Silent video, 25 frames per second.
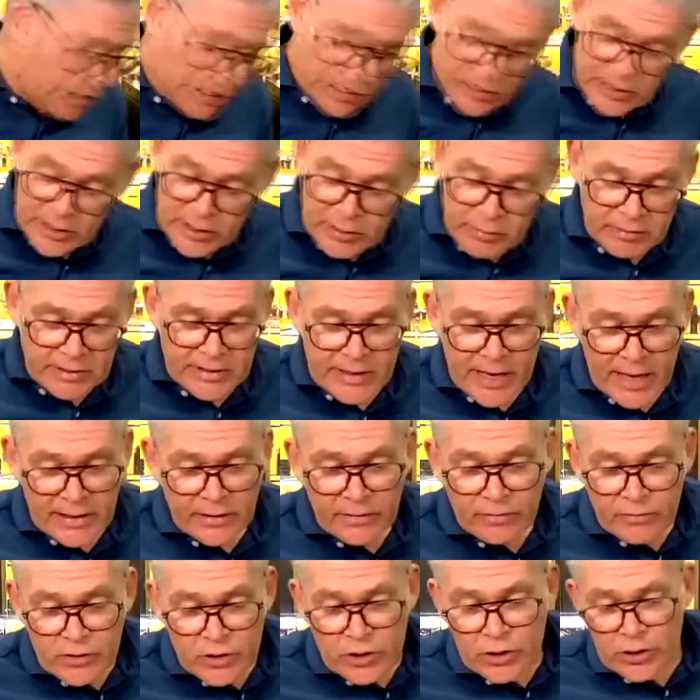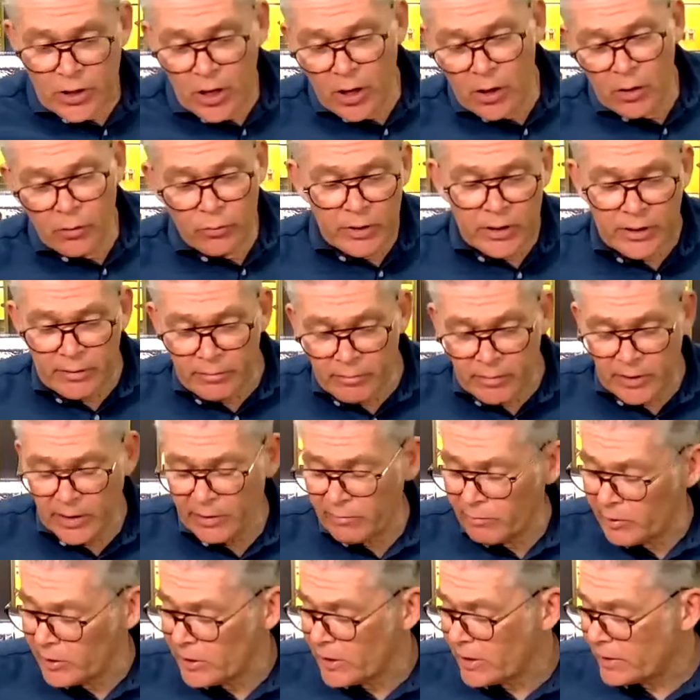this was the end of the show, we
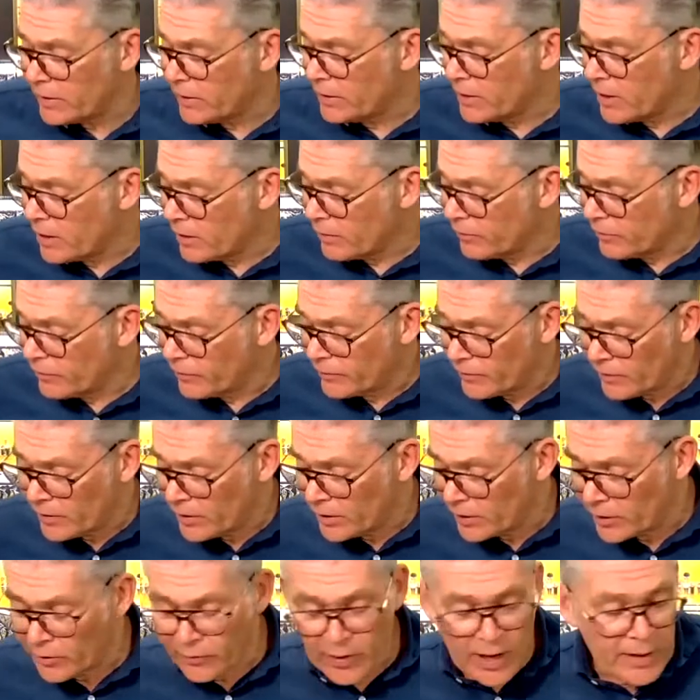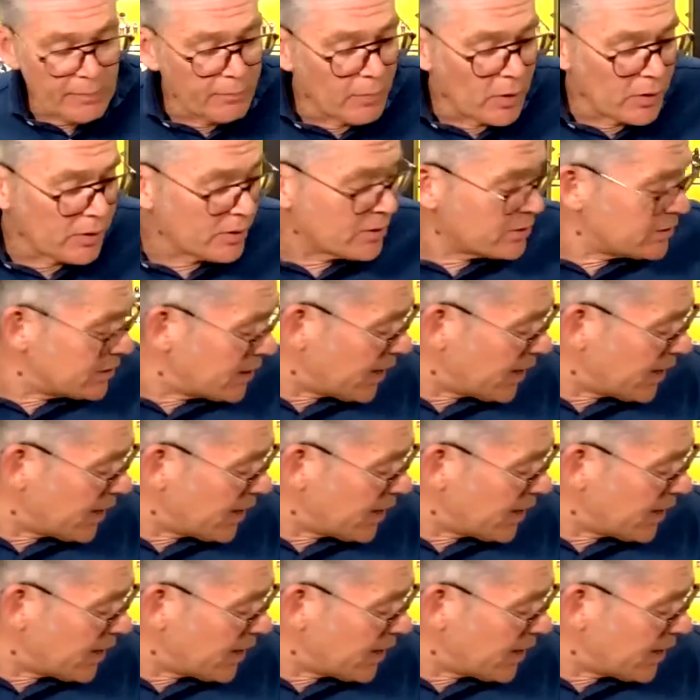did a lot of great models.